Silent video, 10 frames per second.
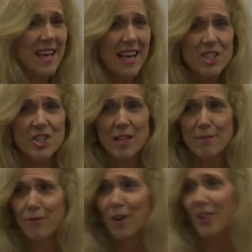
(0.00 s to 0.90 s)
actually
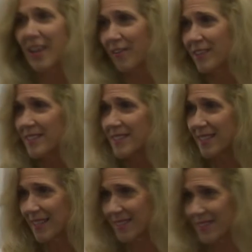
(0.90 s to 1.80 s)
followed our
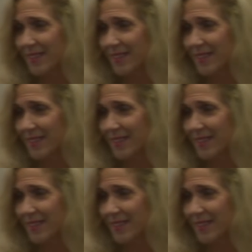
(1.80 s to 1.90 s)
instinct?